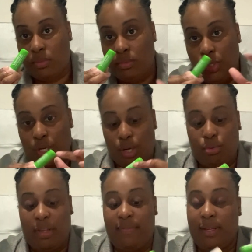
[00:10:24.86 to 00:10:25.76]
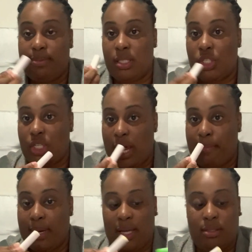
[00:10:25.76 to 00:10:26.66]
you know, if lips is
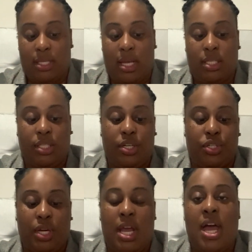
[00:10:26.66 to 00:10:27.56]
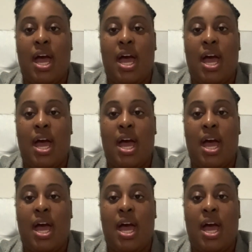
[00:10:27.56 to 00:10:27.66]
chapped outside of surgery,